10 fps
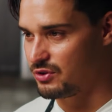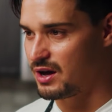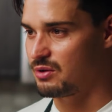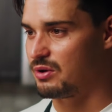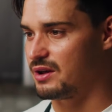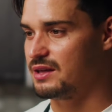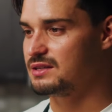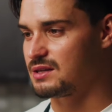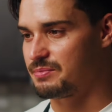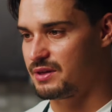You kind of want to
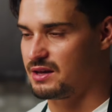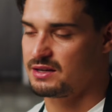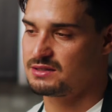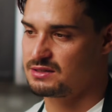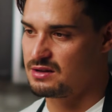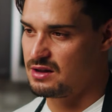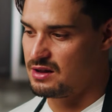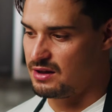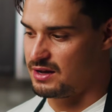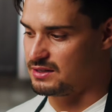eat something in its
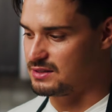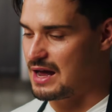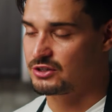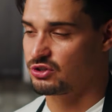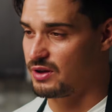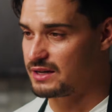natural